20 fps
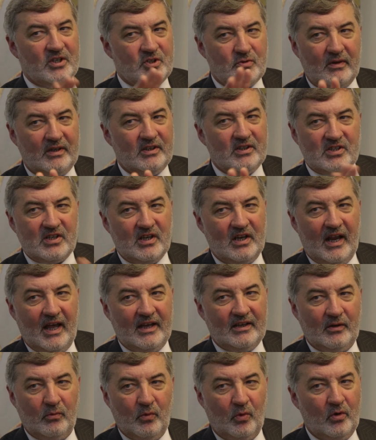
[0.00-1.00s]
sweetness and
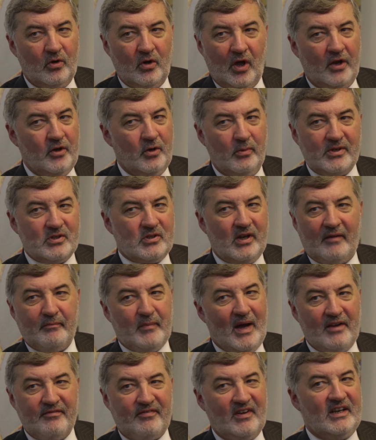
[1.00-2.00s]
light and nobody's going to have
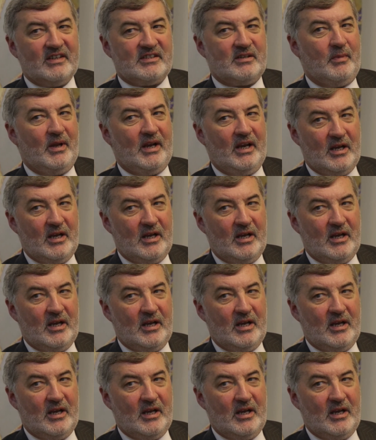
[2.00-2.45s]
bad feelings about